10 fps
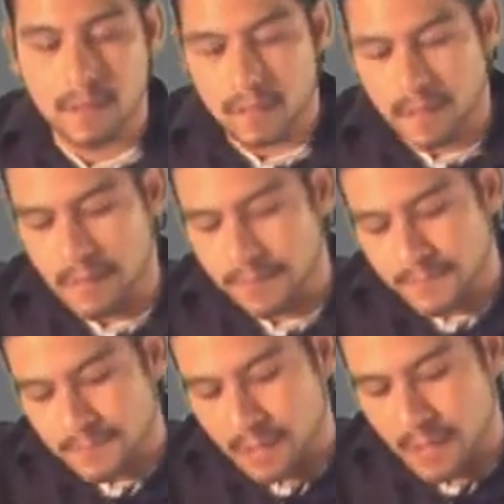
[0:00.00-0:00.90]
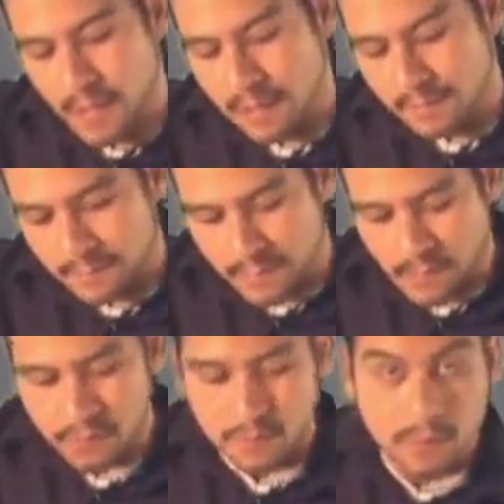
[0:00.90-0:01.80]
Now,
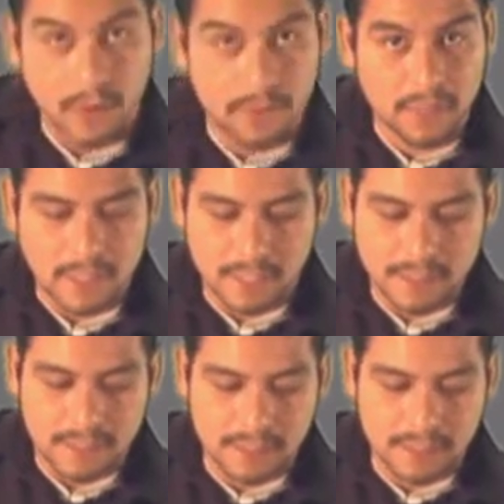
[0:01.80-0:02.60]
you might recognize this.